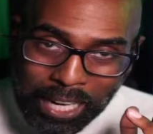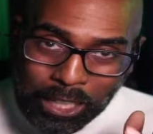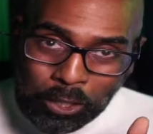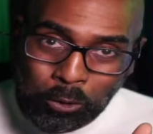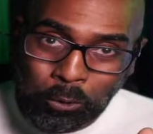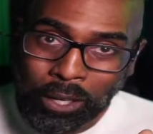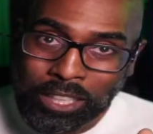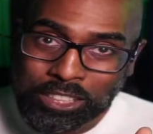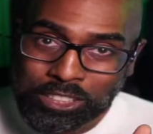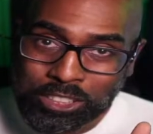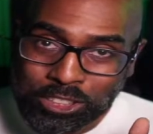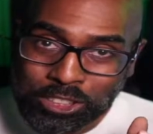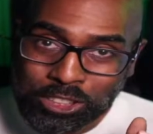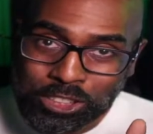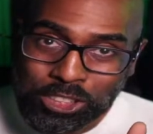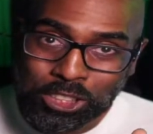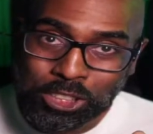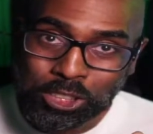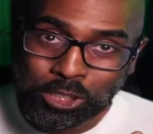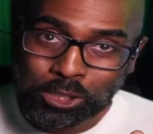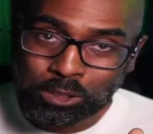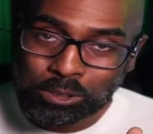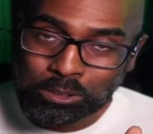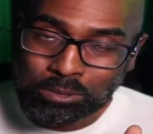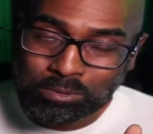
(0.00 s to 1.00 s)
question to
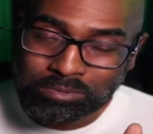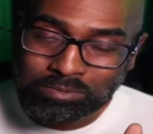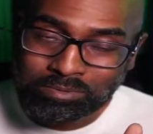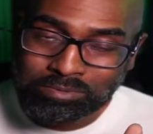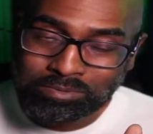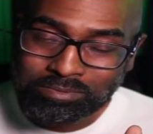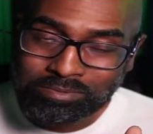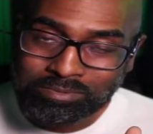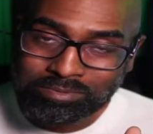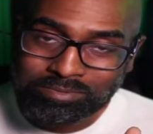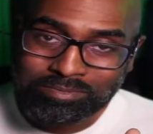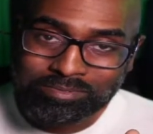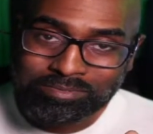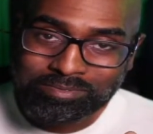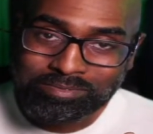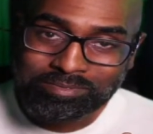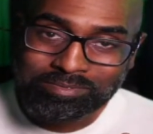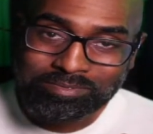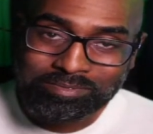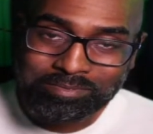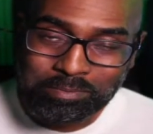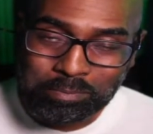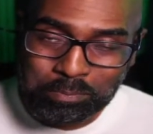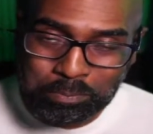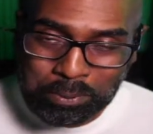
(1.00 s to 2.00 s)
you,
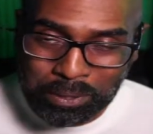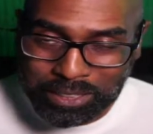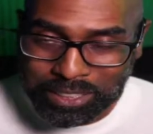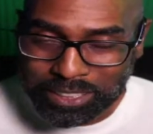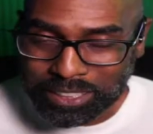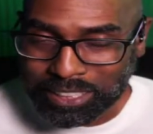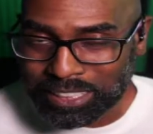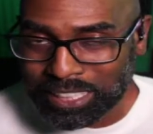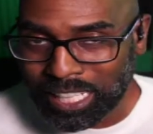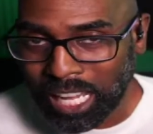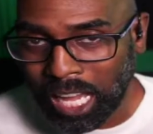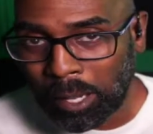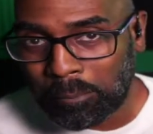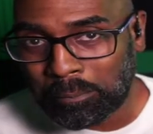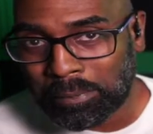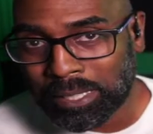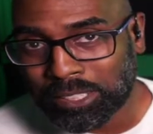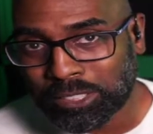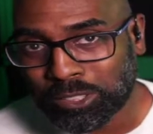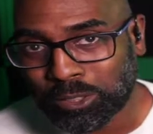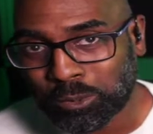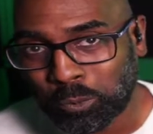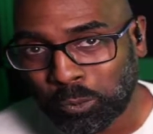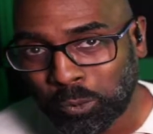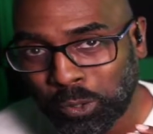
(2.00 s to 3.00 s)
put in the
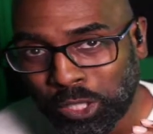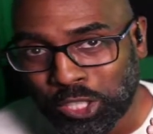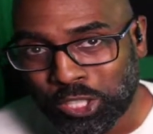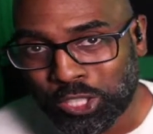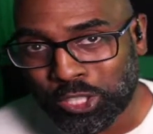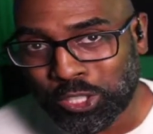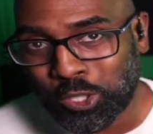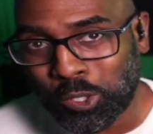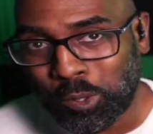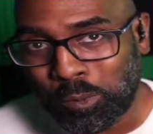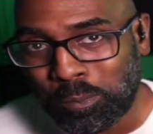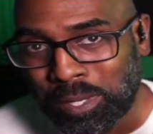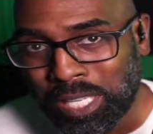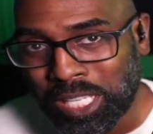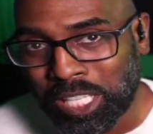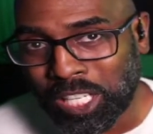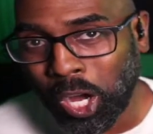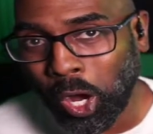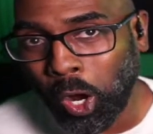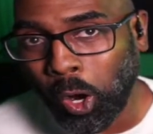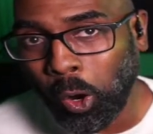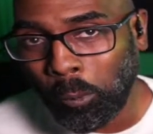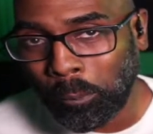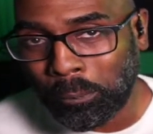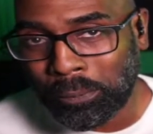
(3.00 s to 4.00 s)
comments, would you be
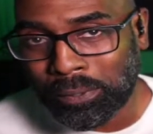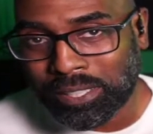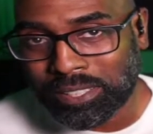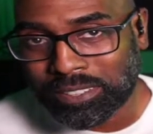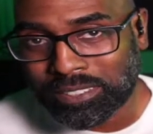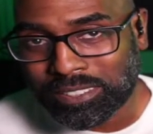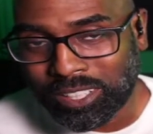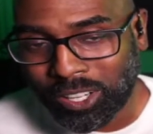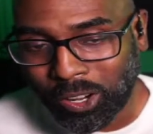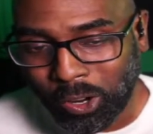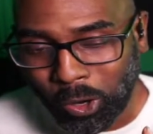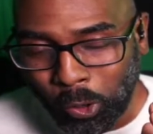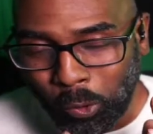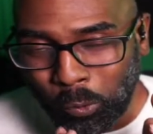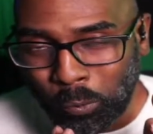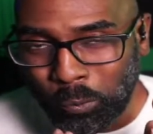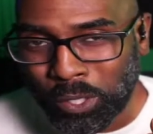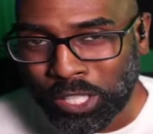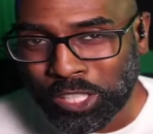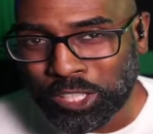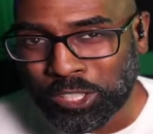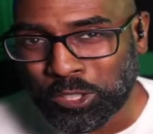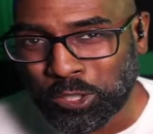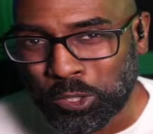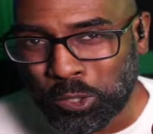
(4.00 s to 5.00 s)
open or
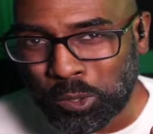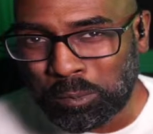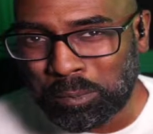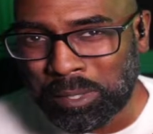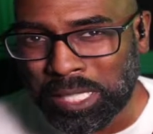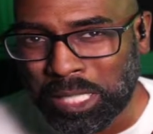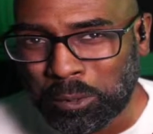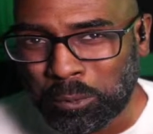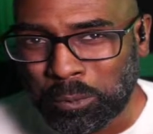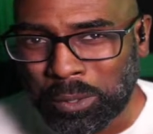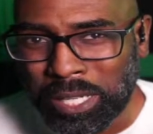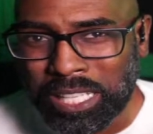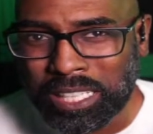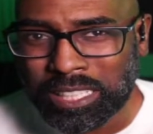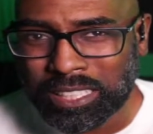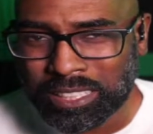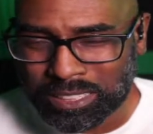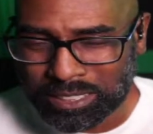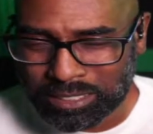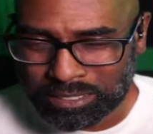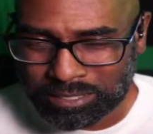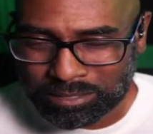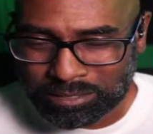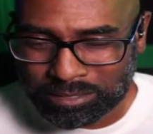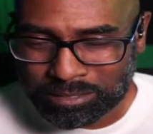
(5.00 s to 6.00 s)
would you be willing
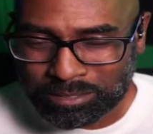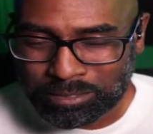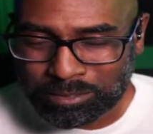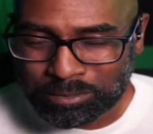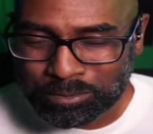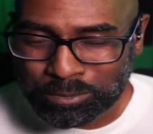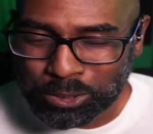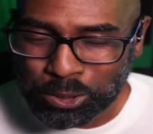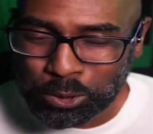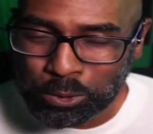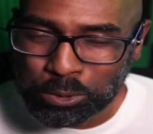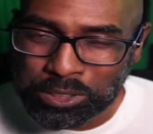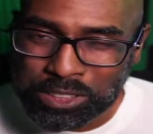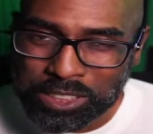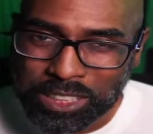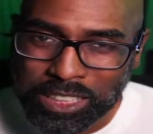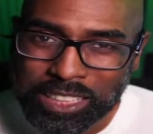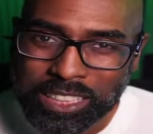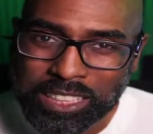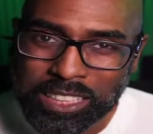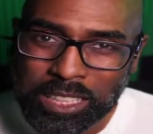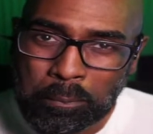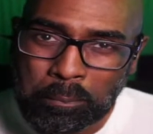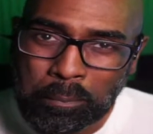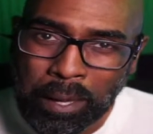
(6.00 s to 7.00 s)
to sit
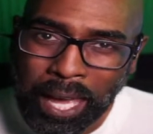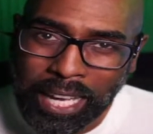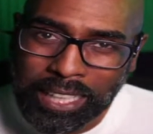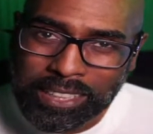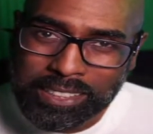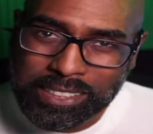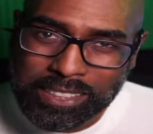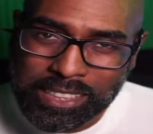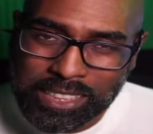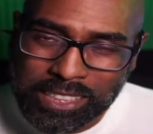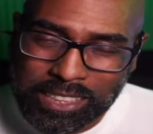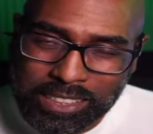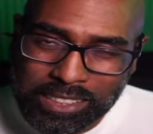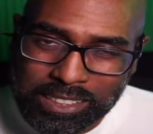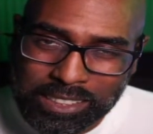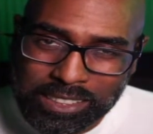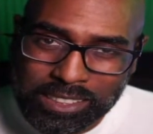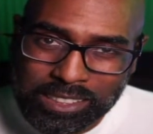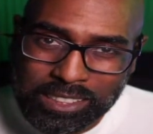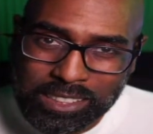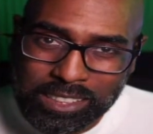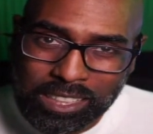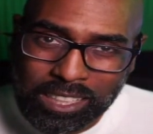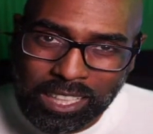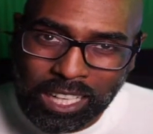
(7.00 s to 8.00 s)
in the back seat
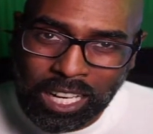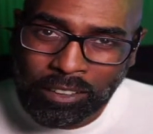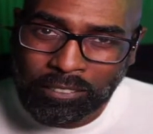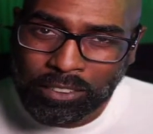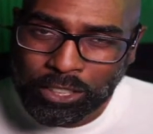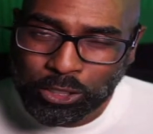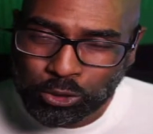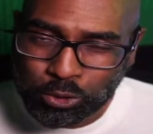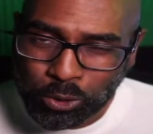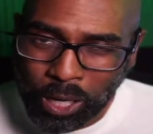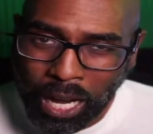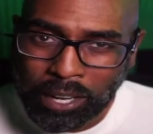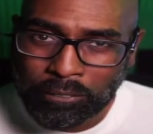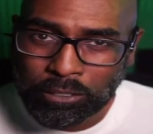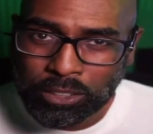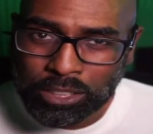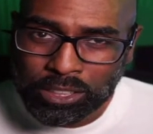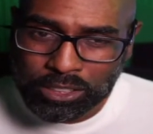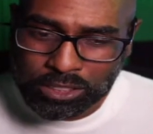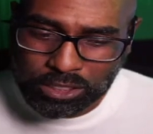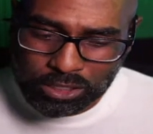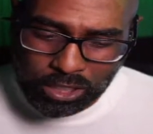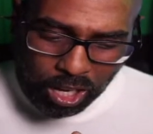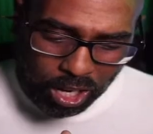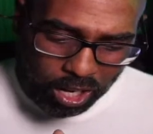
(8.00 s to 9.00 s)
of a
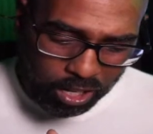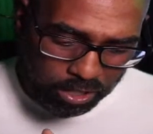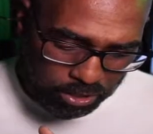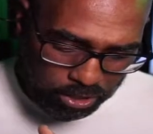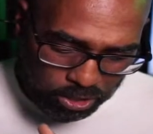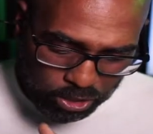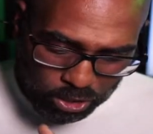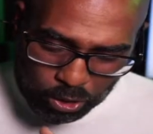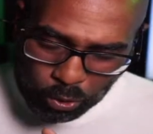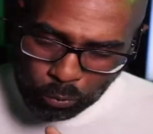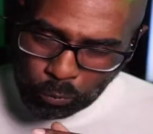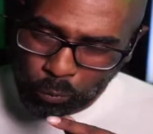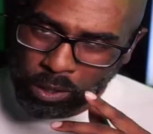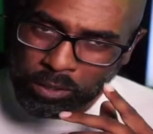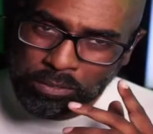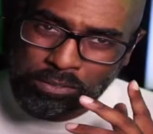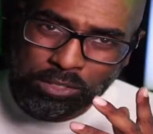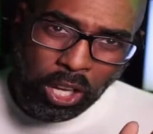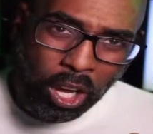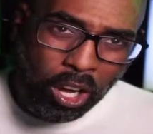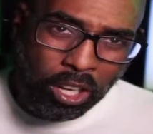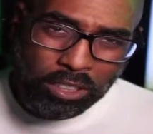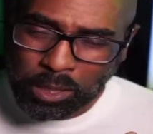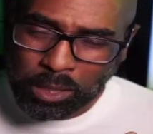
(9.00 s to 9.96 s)
driverless car? We've talked